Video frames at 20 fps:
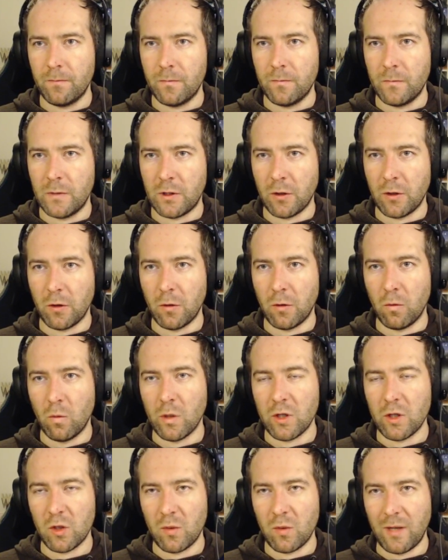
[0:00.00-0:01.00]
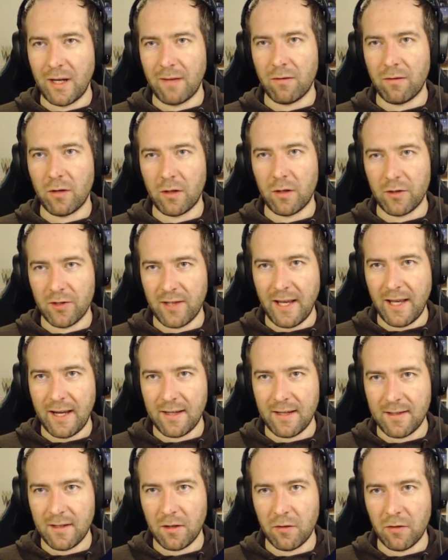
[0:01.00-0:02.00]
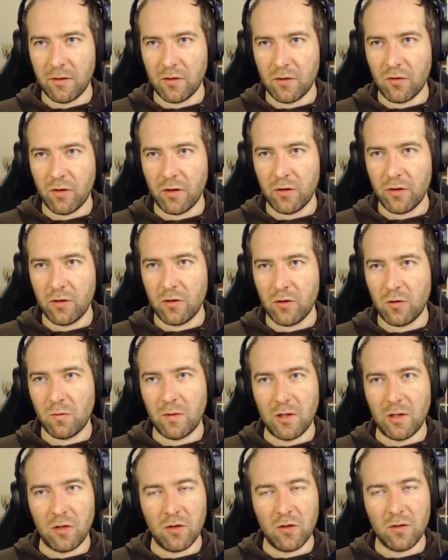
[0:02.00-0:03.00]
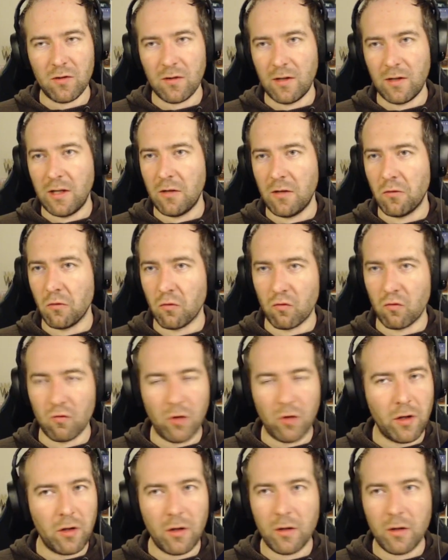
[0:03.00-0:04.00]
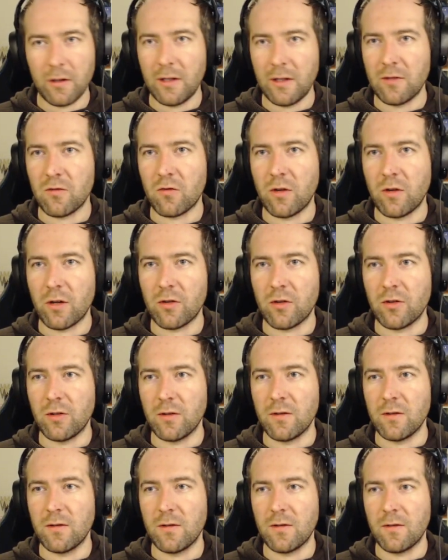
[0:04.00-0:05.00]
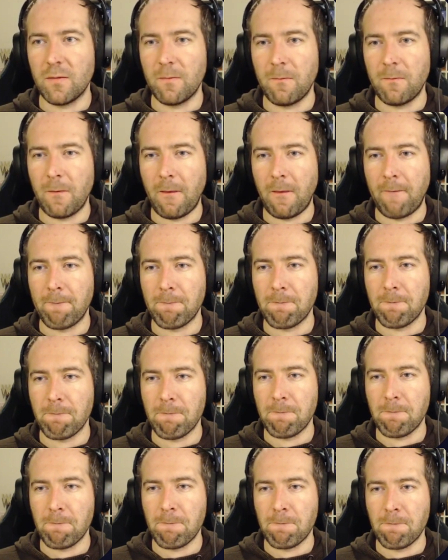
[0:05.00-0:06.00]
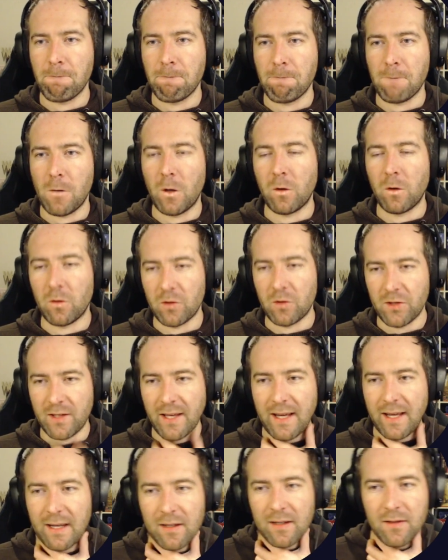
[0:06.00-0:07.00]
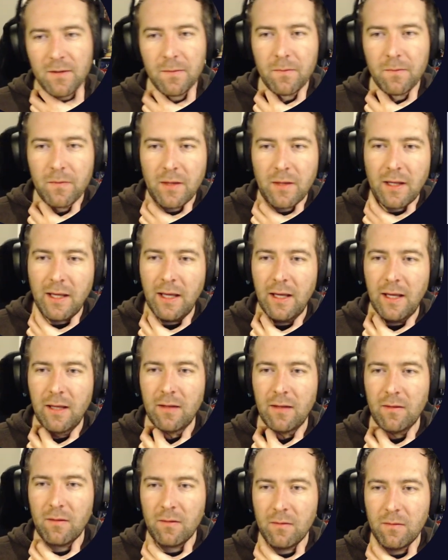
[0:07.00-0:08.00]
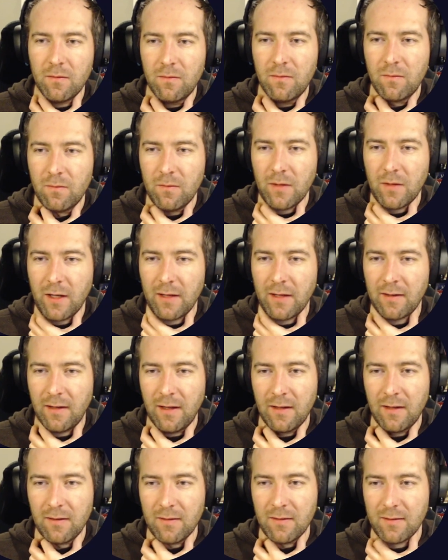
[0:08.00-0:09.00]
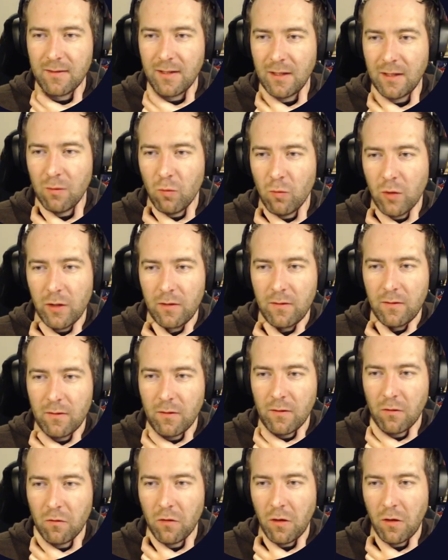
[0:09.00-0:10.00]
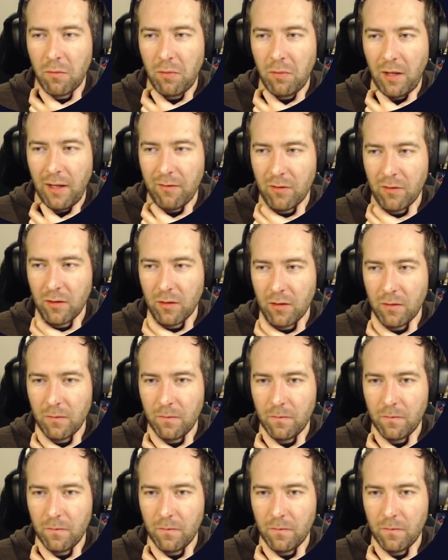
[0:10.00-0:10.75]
So once we have our stacks and our instructions, we just need to run all the instructions on our stacks and at the end see what the top level